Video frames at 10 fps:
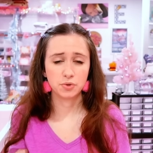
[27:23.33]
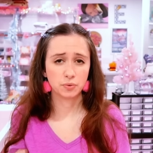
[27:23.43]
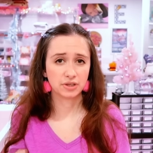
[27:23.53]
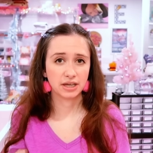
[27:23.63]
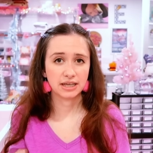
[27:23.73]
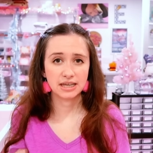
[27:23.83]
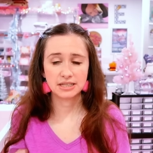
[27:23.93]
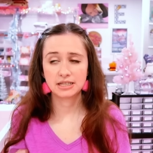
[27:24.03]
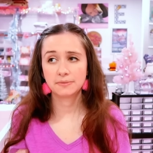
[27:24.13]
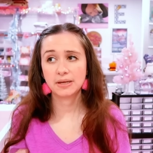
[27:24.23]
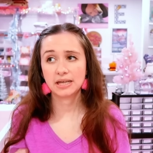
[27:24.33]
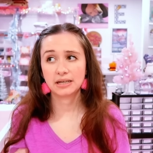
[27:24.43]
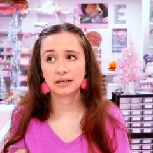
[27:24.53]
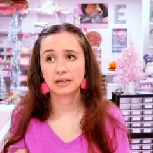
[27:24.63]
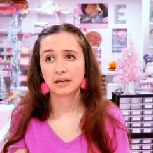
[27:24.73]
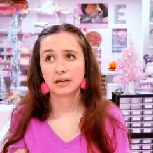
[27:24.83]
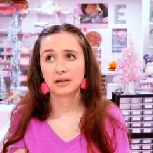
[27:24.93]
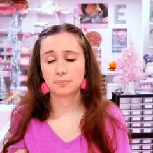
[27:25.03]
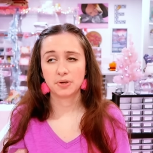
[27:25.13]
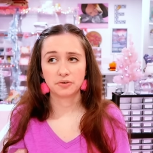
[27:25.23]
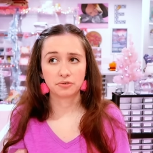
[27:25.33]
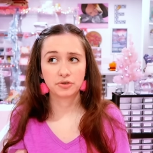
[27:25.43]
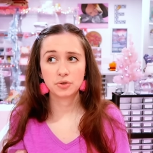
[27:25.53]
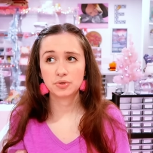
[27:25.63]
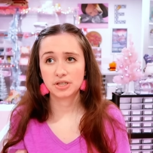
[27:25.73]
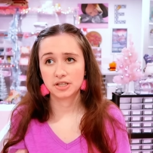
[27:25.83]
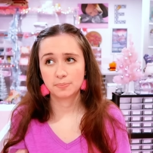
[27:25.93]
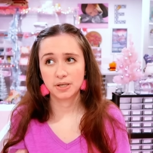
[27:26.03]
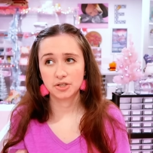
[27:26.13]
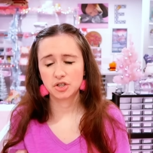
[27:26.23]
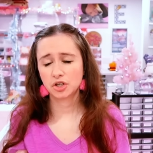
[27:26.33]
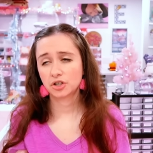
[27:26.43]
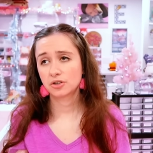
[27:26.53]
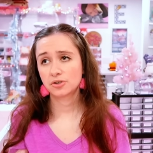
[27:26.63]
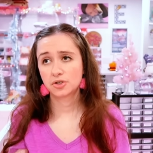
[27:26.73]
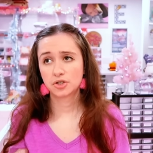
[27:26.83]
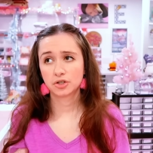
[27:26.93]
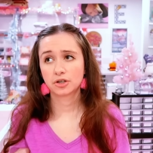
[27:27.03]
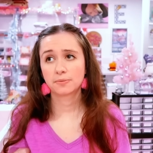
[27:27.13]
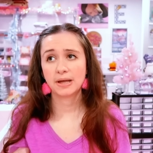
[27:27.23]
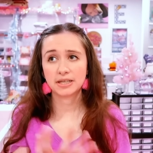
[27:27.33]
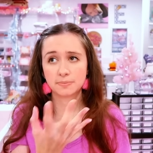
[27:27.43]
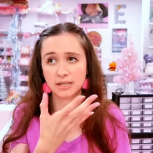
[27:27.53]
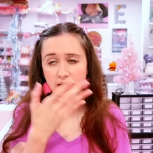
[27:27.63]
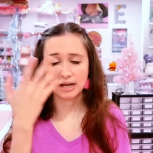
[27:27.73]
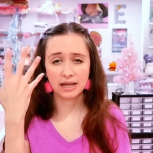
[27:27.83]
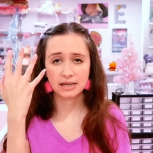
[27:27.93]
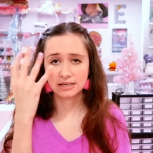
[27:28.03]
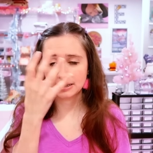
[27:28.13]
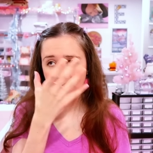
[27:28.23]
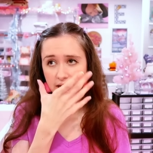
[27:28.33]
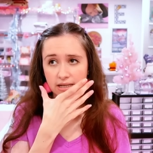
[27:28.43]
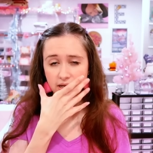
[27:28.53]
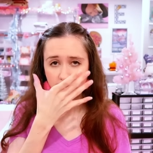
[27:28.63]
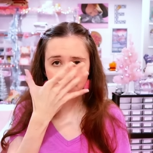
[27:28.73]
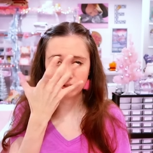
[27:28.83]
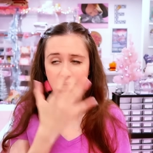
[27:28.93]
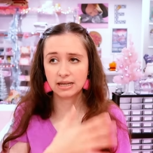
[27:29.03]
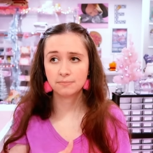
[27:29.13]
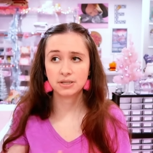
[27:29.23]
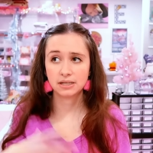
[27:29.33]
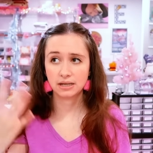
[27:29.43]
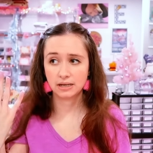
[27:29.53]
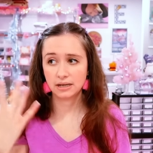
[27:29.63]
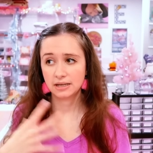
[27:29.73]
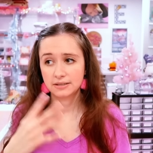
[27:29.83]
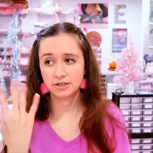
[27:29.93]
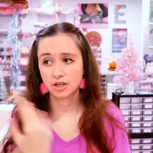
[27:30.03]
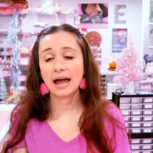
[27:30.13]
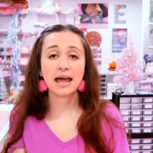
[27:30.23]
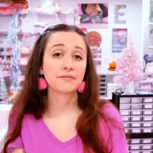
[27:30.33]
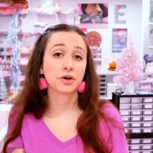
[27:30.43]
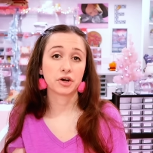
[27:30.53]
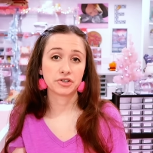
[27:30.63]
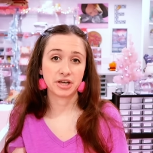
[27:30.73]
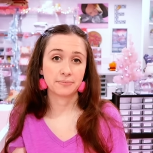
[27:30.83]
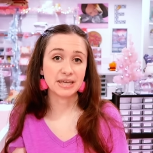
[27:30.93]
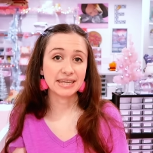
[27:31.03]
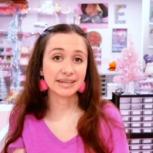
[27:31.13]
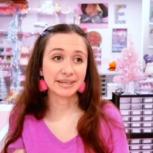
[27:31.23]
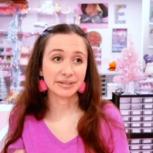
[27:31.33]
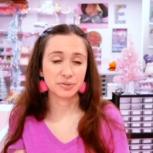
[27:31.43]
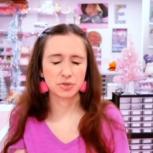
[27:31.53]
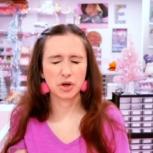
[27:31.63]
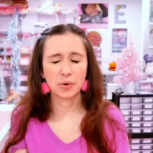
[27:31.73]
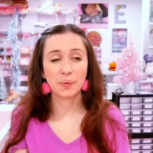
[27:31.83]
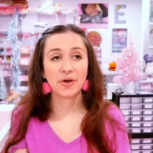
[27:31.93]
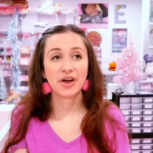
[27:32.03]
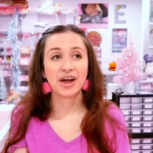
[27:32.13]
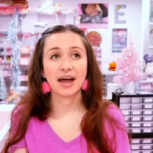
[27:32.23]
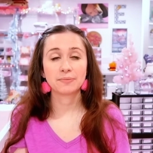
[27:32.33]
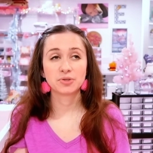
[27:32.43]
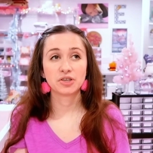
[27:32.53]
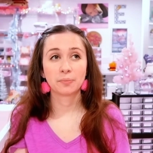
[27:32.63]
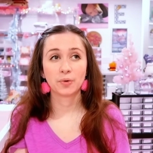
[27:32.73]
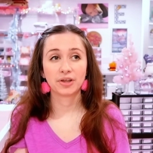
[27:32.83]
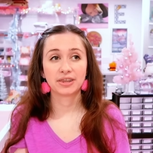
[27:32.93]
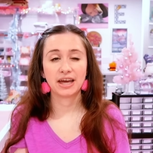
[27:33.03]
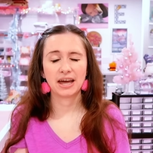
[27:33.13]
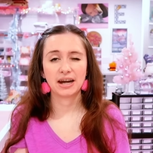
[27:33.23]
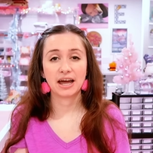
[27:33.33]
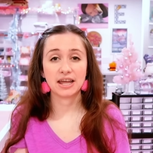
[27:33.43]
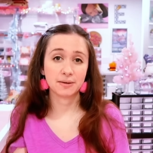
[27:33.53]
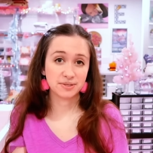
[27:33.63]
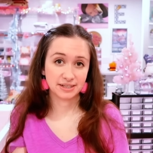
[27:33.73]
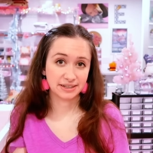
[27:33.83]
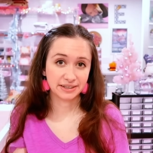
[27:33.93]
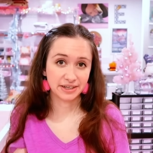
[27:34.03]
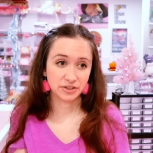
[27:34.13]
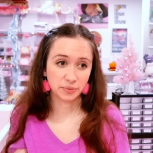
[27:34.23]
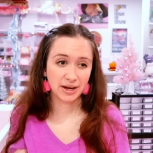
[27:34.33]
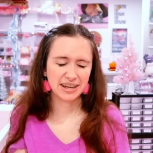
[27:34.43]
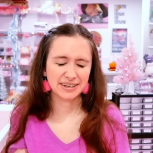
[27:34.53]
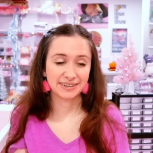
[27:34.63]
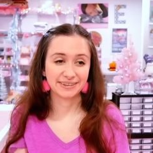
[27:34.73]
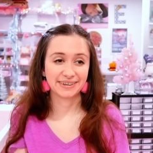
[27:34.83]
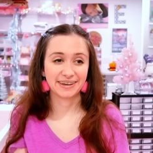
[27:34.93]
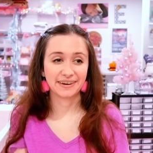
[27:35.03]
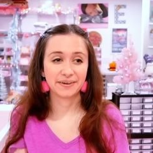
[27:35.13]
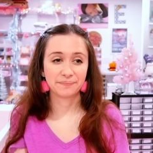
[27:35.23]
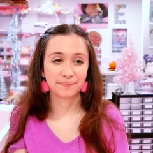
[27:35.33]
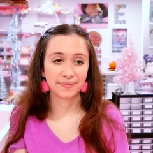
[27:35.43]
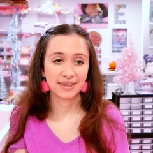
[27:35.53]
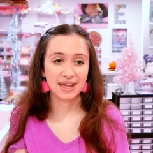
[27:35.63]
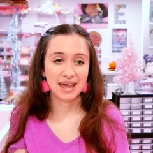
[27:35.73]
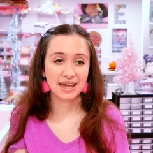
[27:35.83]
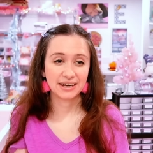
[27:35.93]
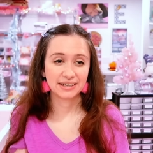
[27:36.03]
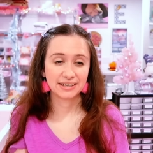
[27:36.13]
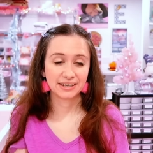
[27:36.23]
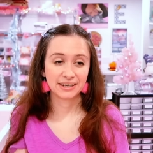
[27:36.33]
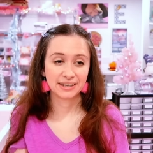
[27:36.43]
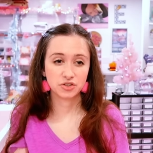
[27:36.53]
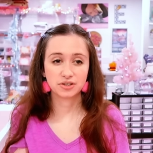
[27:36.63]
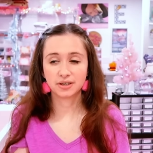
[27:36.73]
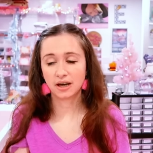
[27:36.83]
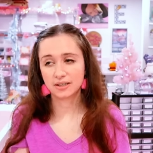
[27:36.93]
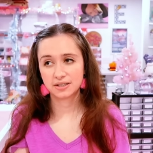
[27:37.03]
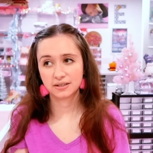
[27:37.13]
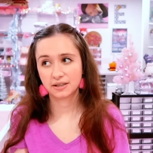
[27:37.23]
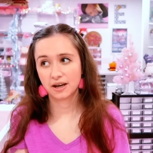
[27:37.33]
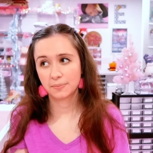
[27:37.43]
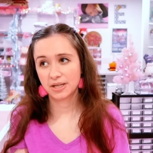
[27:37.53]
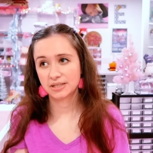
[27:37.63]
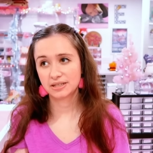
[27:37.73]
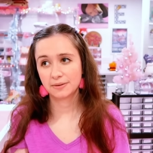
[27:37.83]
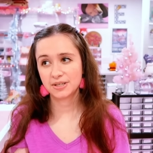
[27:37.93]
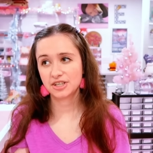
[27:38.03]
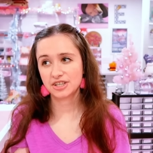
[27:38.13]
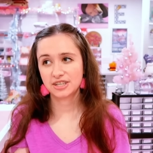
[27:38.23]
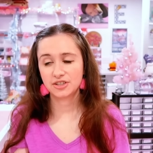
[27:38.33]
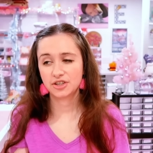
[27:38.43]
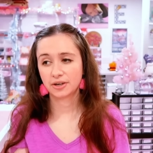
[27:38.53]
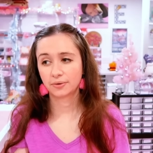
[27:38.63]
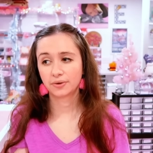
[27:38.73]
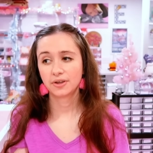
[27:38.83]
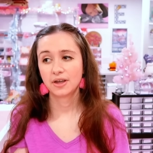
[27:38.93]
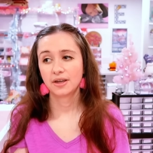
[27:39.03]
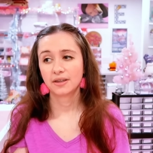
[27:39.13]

foods with like histamine, it's been fruits, it's been sugars. Sugar makes me get headaches and I get inflamed and it's, I have a hard time eating. So I'm someone that I am slightly underweight um, and just the constant comments, I mean just in general,